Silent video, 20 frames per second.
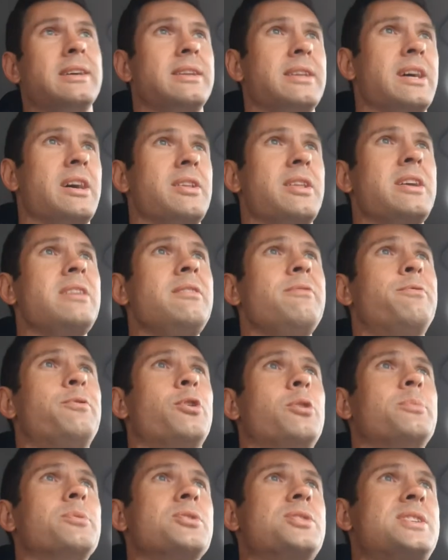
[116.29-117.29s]
Now, the
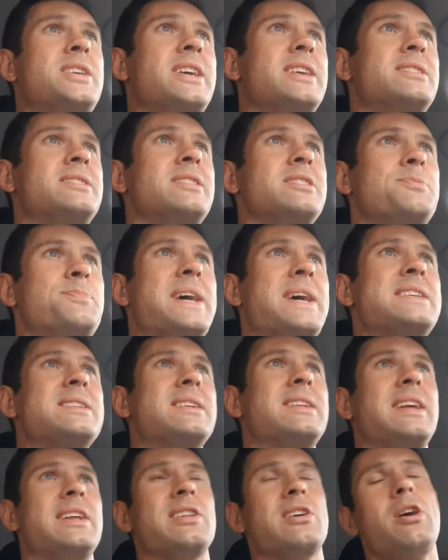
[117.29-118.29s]
informal sector is
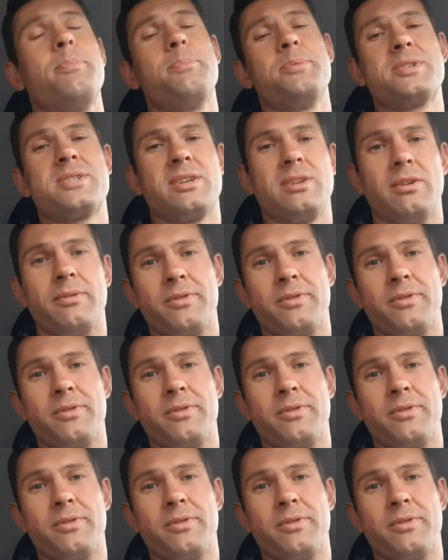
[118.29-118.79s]
basically the opposite